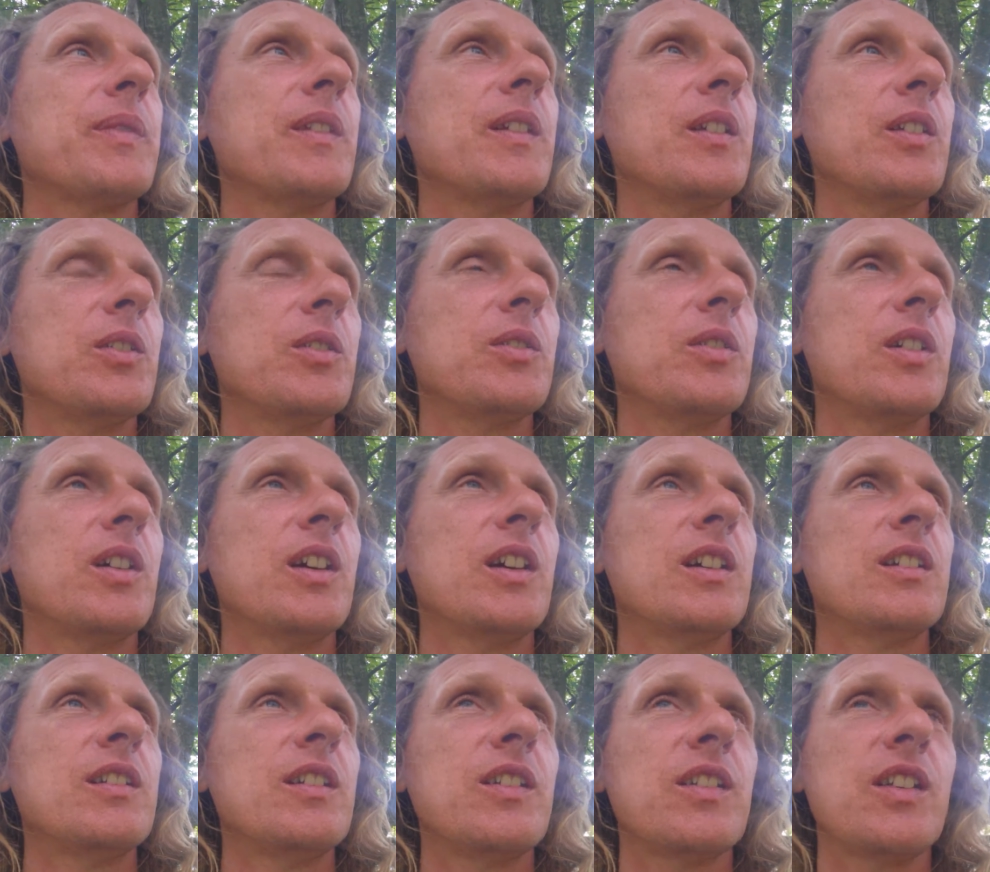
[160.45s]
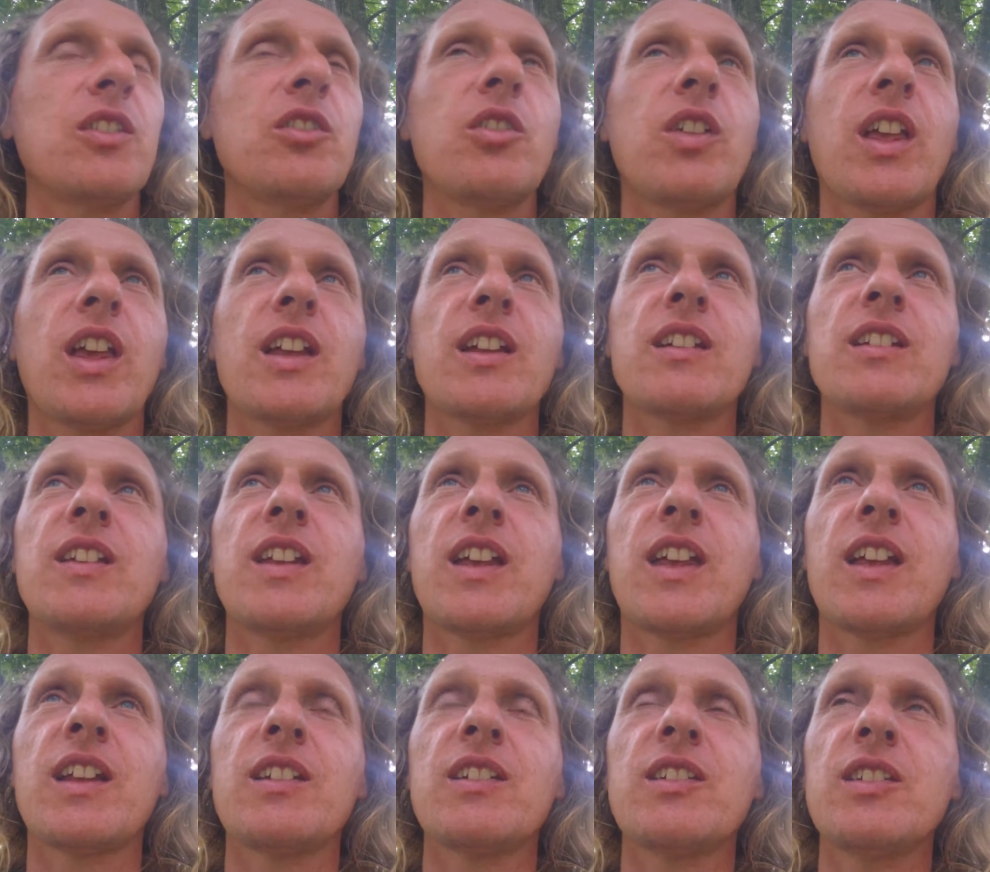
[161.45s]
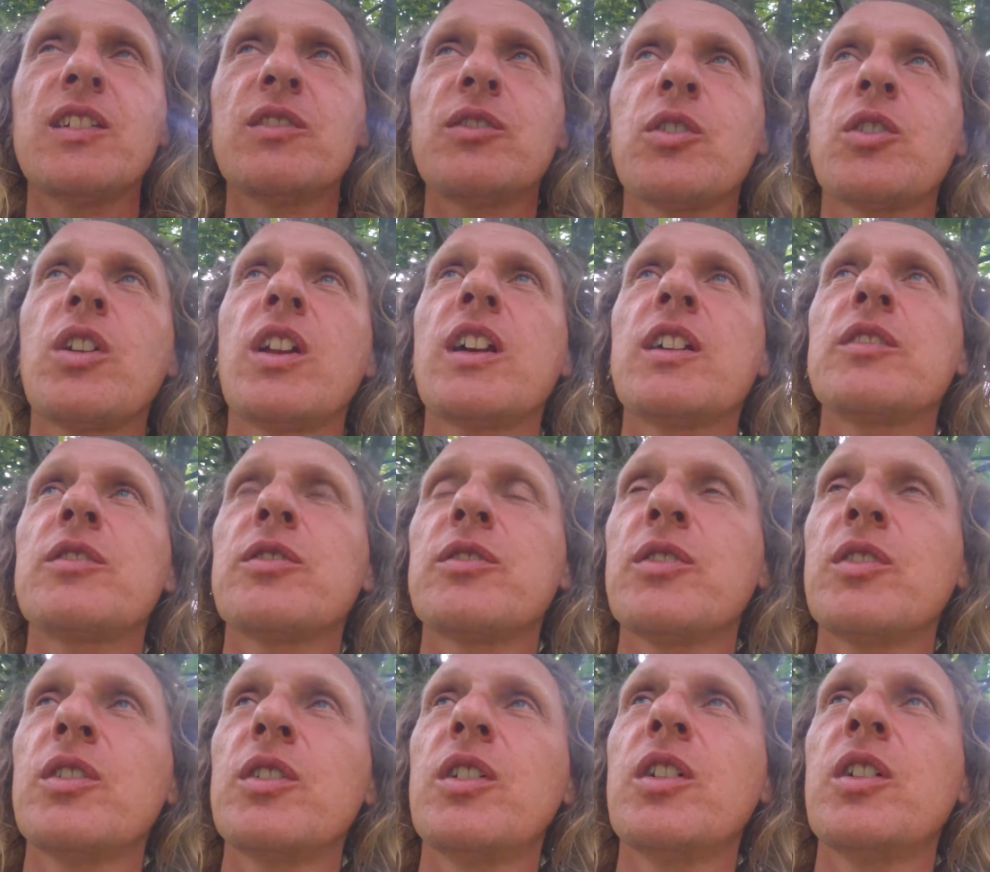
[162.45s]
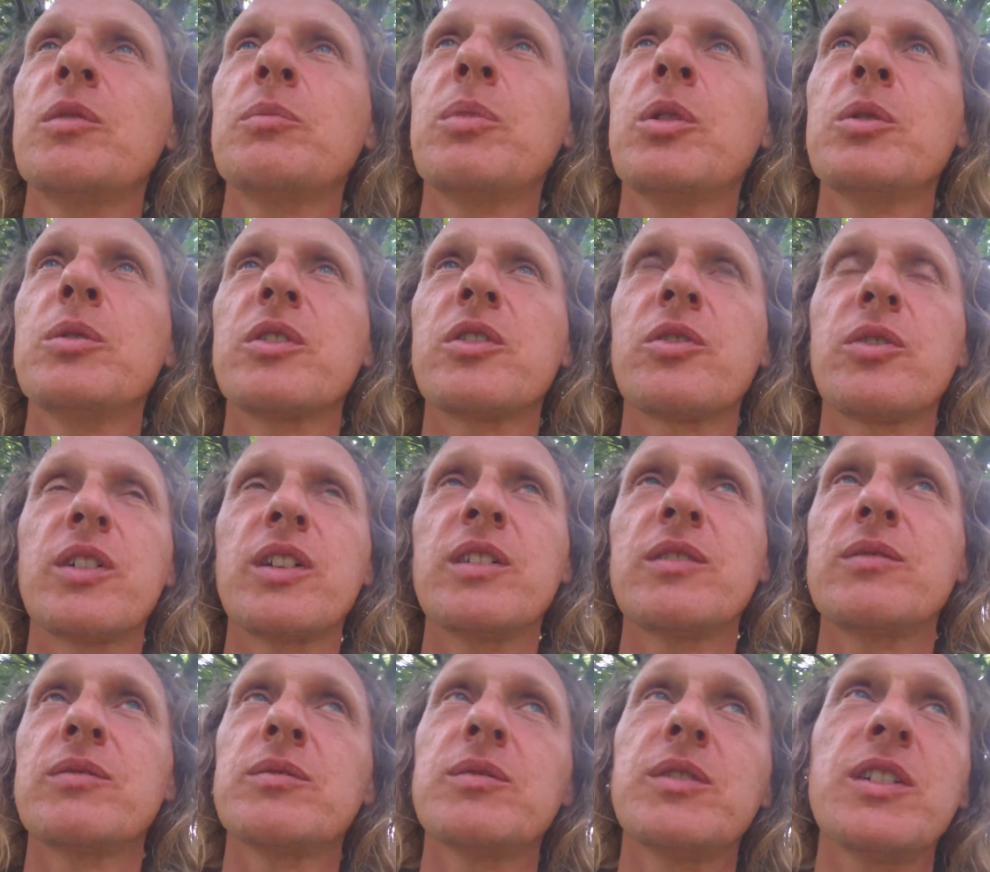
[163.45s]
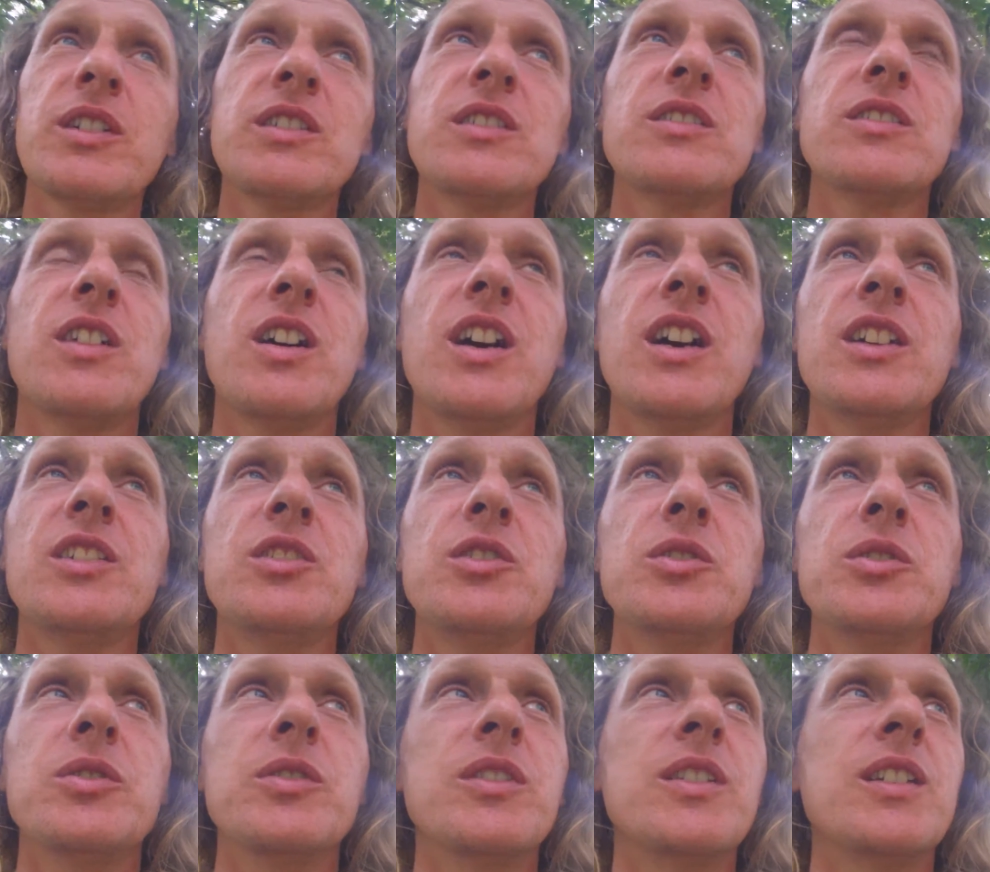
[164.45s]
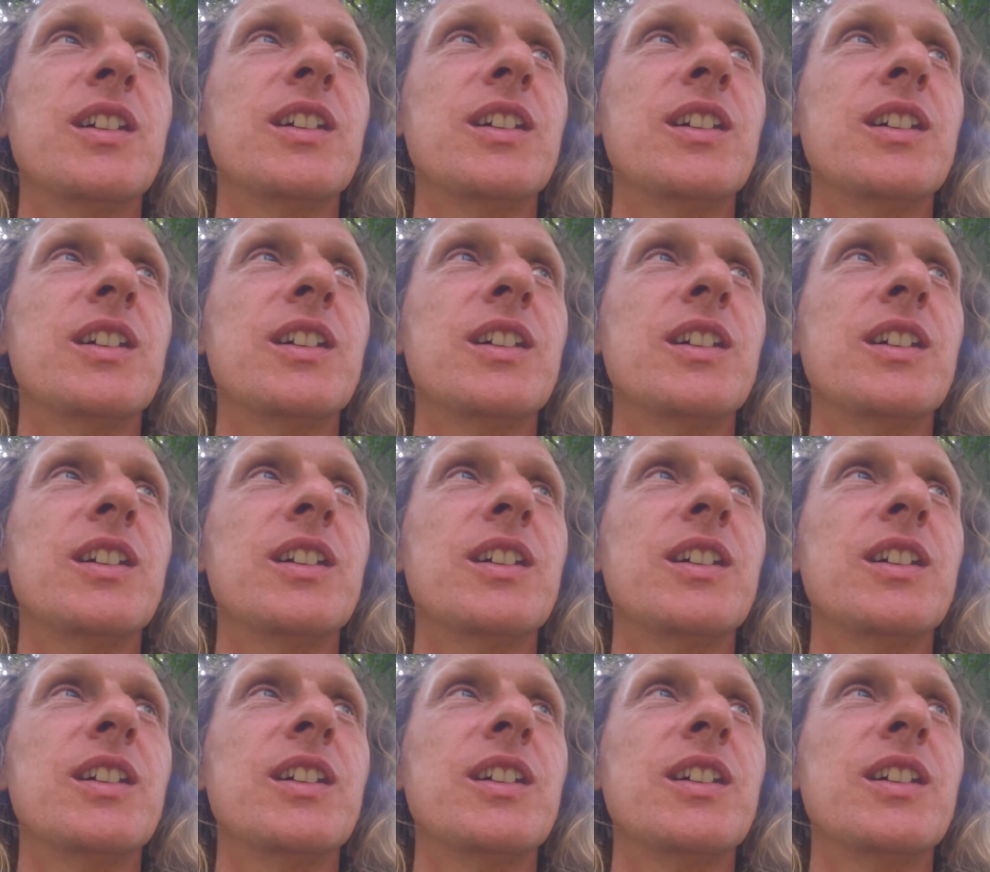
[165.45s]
You know, they said you can't, you can't live your life on poetry. Well, I do,